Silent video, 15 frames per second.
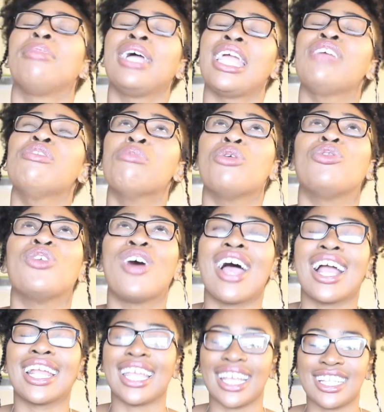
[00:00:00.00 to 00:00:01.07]
But even before
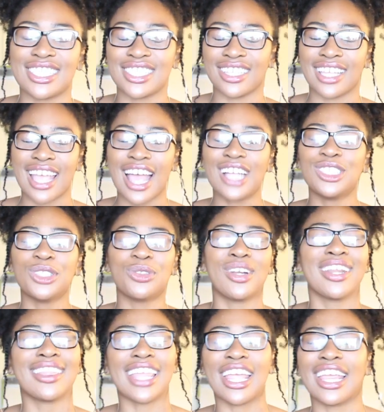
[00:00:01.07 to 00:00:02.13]
I get into that, I just
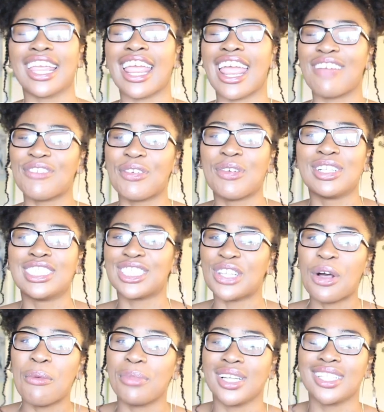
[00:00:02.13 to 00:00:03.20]
want to thank everyone
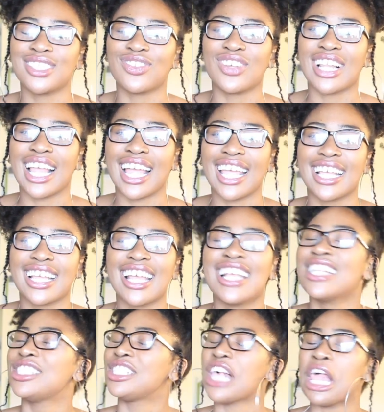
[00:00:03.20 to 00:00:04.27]
so much for like
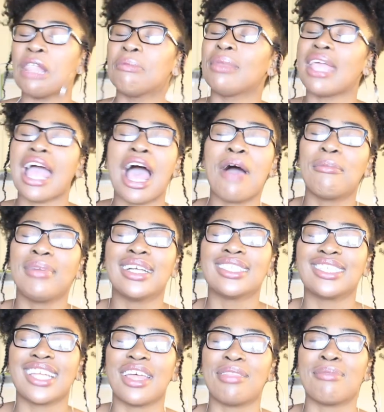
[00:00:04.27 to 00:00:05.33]
telling me how
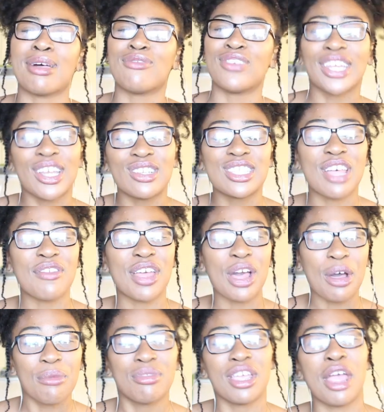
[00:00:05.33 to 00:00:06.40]
much that my videos have
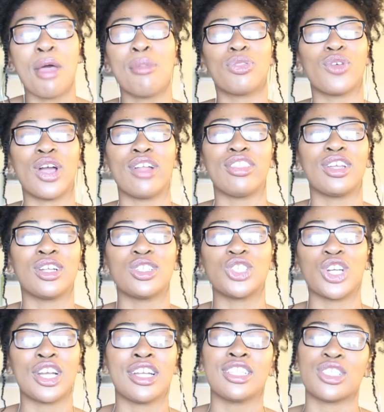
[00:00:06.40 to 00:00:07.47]
helped them throughout their
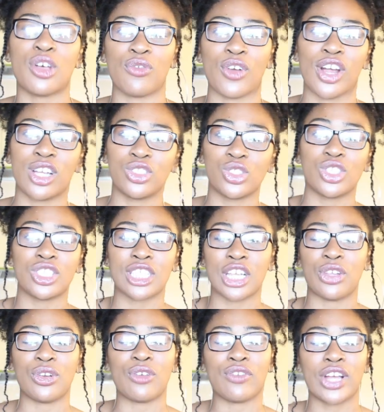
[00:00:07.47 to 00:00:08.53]
journey so far at Georgia
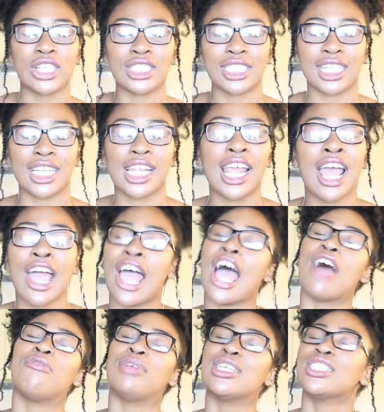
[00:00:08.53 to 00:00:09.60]
State University.
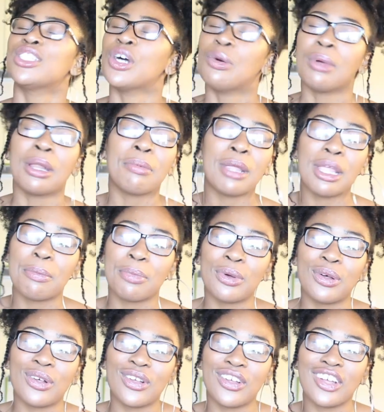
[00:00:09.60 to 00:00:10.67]
I've met so many
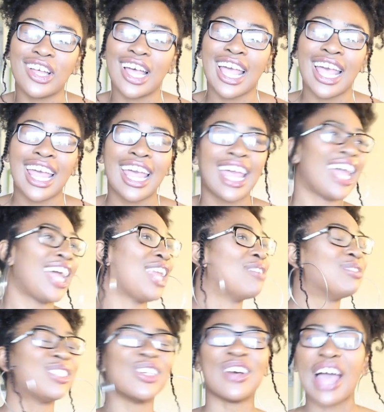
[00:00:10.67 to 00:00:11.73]
people
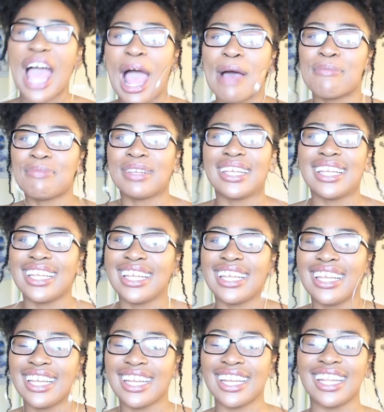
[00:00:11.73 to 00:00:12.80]
and I'm so
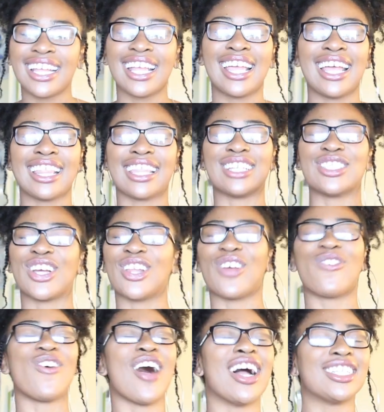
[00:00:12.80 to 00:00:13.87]
happy that y'all
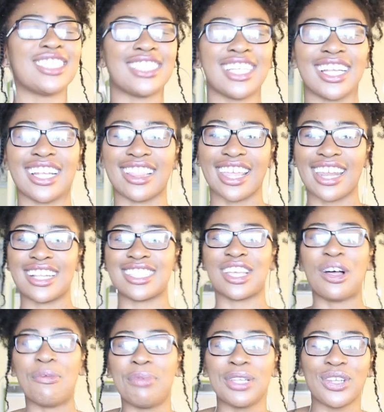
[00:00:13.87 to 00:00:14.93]
are watching and that it's
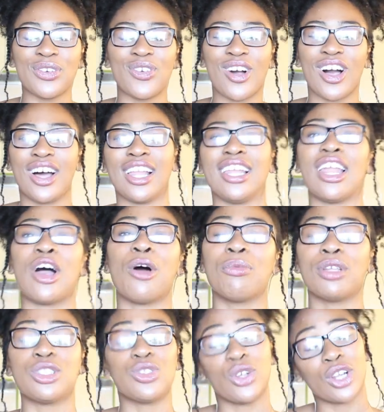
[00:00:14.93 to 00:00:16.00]
helping you all and I
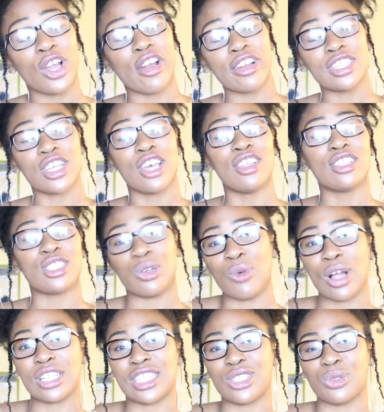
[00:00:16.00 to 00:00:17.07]
hope that you encourage others to
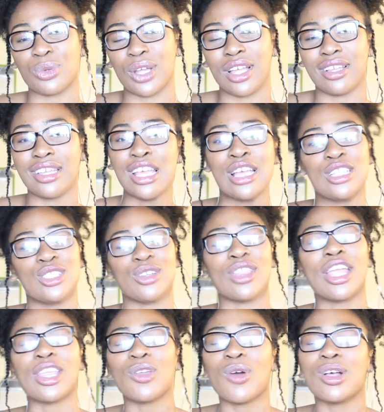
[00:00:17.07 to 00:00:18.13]
watch as well. So
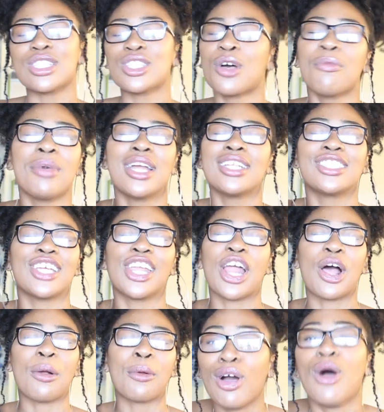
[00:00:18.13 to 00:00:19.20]
thank you all so much and
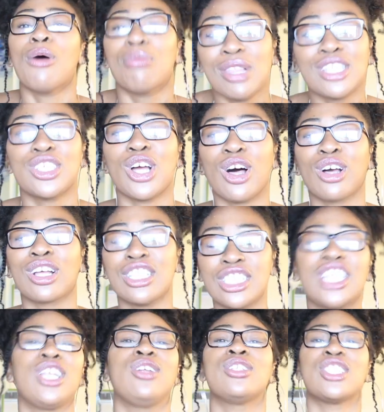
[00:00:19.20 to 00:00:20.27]
I hope that y'all
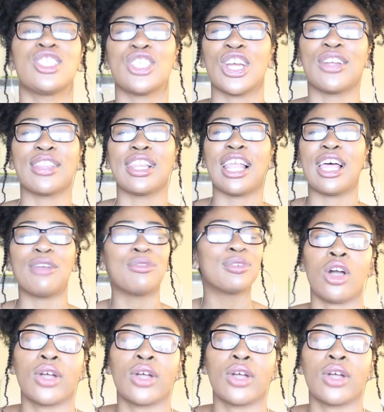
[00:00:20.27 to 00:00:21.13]
continue to share the love.